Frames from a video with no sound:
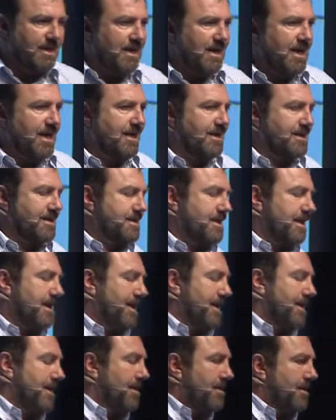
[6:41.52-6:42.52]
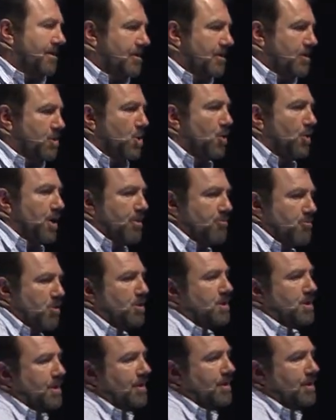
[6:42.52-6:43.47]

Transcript: he just, he, Johnny Rotten,